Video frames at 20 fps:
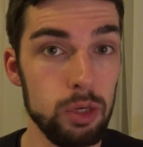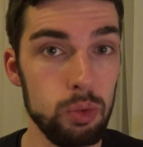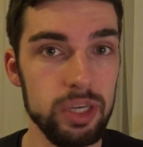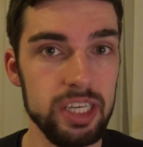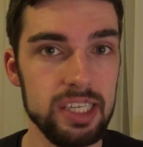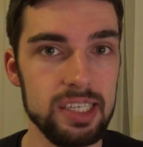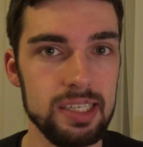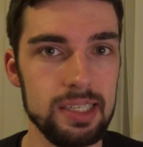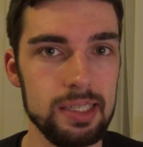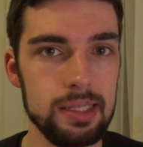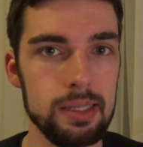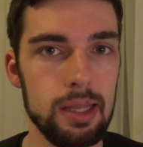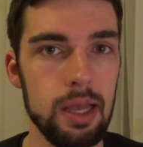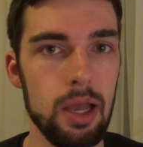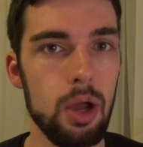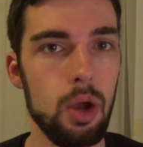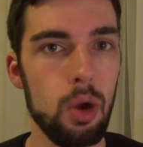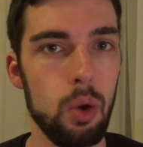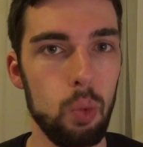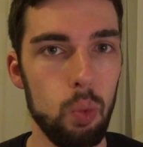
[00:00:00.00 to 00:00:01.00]
reason
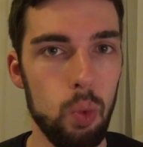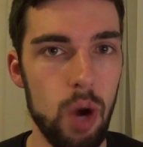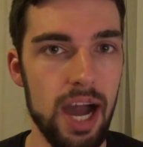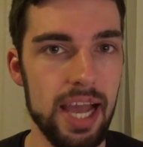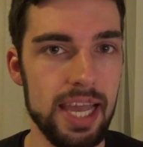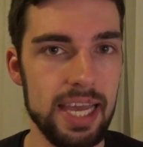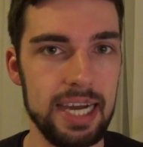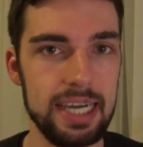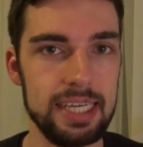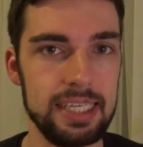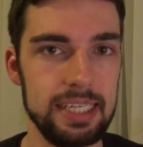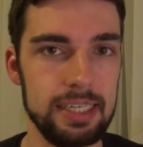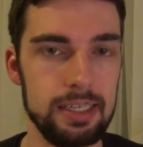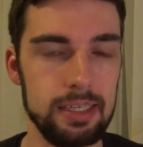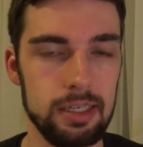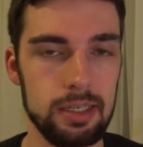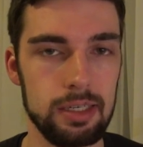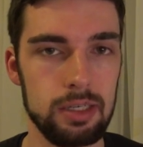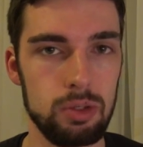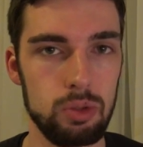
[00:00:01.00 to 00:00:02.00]
why I
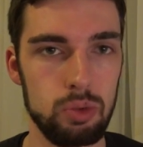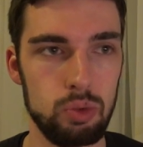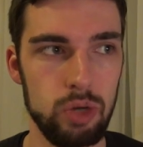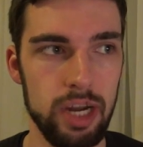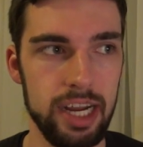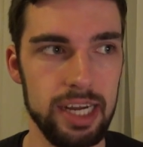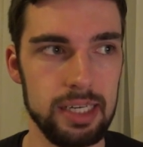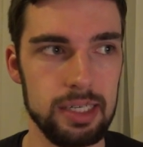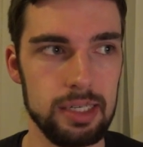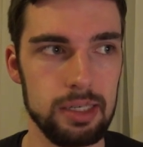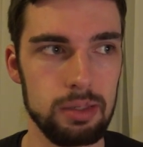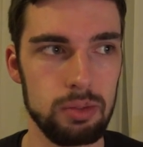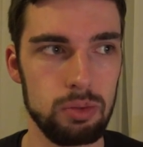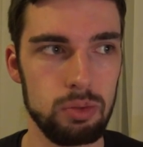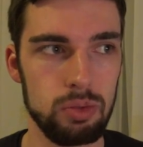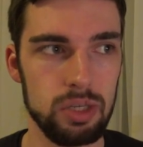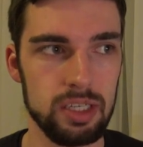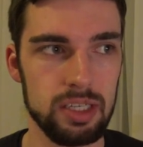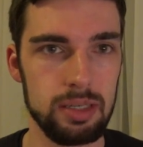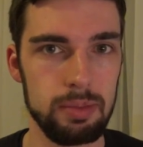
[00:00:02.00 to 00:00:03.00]
didn't rate
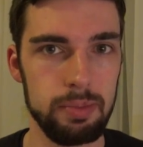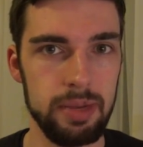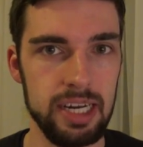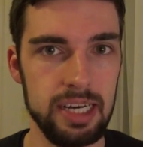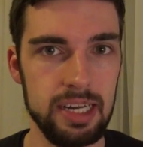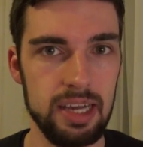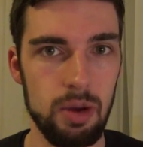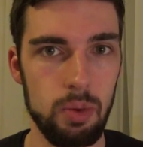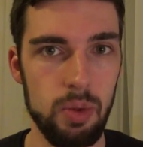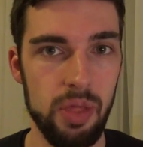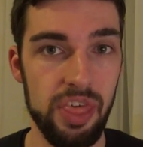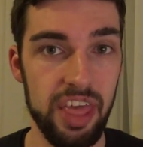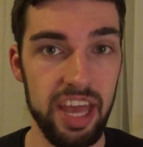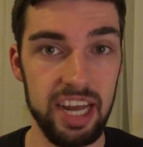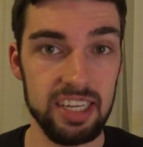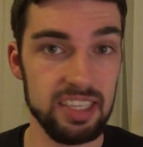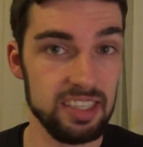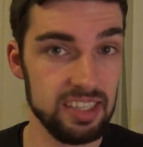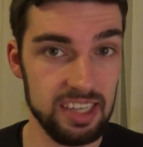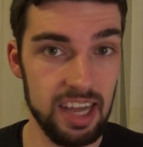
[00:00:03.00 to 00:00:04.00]
WrestleMania with
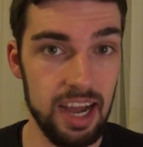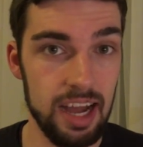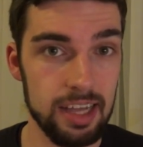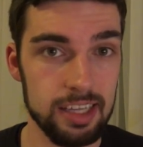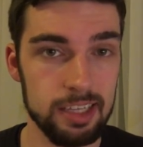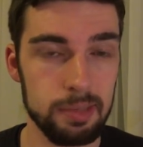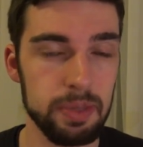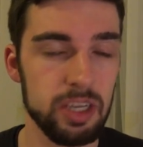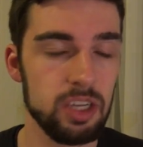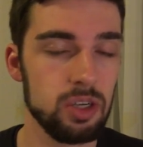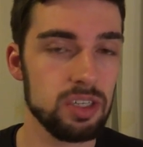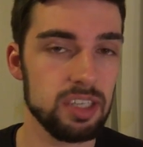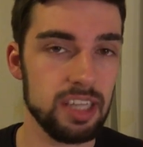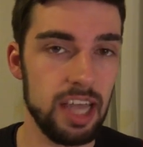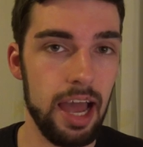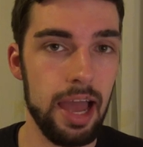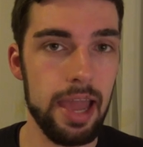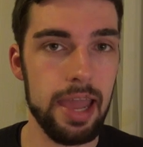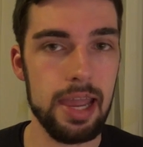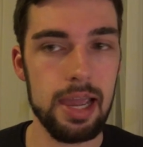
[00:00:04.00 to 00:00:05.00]
any stars, because
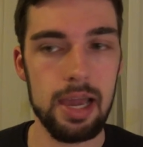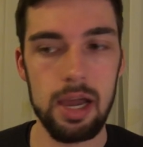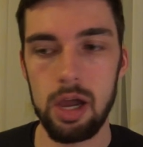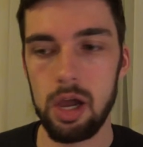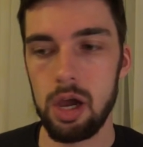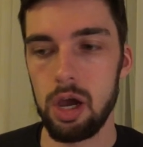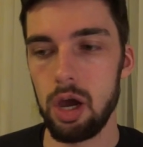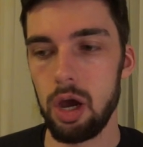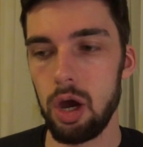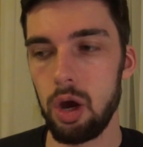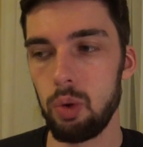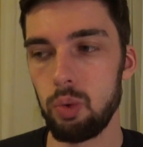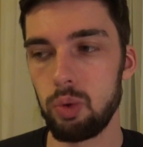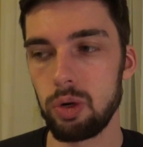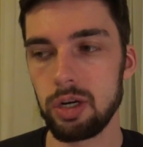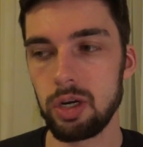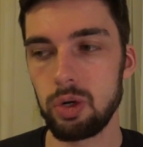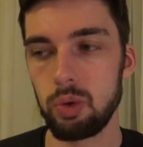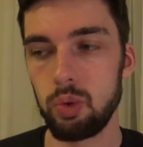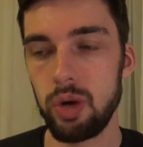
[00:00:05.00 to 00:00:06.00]
I
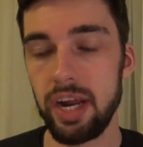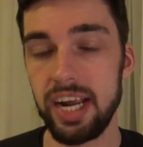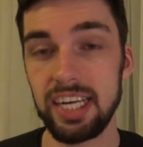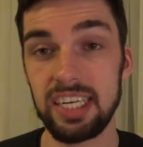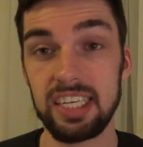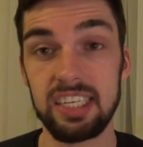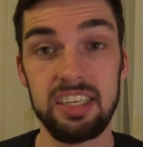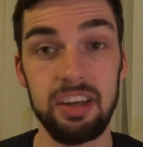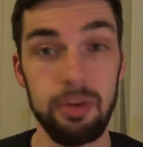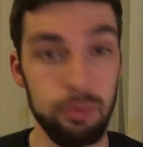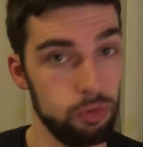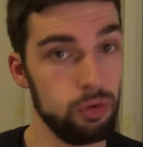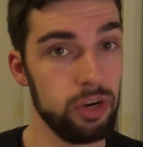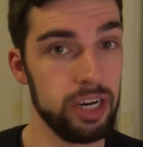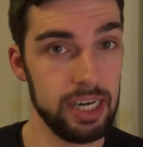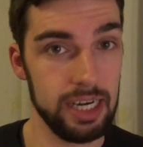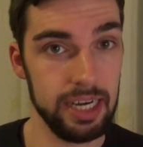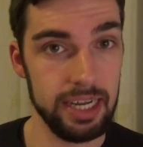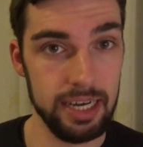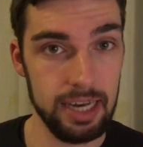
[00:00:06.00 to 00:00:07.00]
want to rate
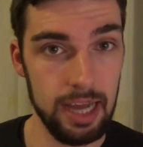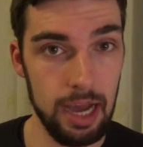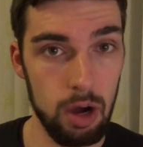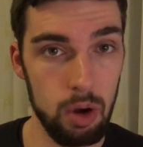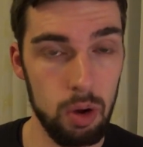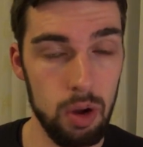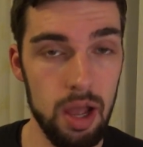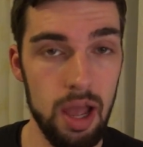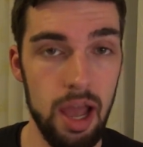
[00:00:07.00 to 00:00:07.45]
differently now.